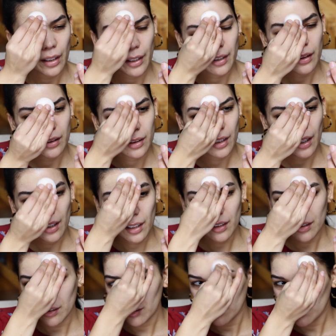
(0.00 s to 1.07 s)
I
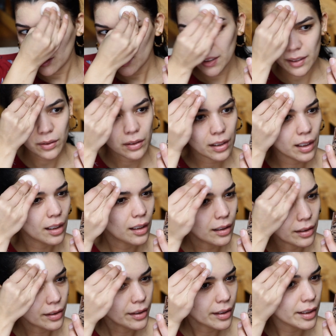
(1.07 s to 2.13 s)
think this
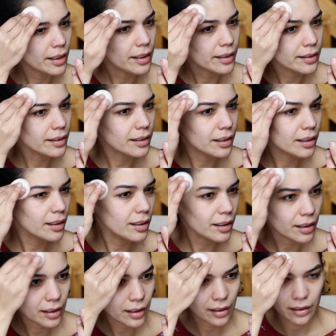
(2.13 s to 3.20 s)
color is
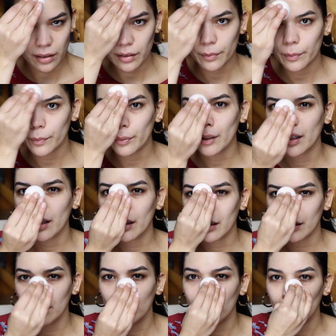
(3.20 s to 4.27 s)
good,
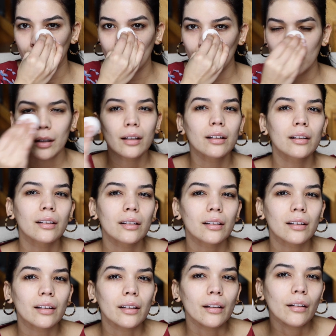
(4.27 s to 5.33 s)
but
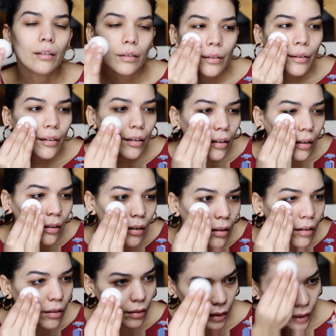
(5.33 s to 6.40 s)
I don't
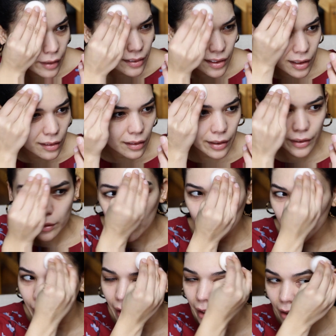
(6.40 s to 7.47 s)
know. It's a little
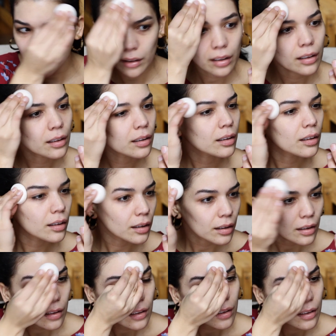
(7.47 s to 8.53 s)
bit,
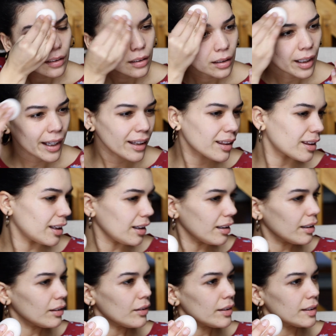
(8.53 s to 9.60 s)
I
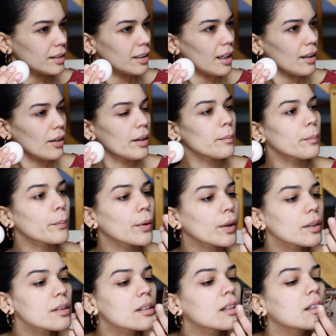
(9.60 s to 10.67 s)
think it looks yellow in
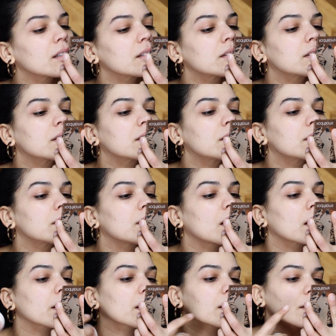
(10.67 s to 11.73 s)
person,
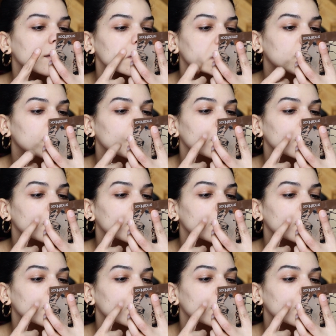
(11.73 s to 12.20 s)
doggies.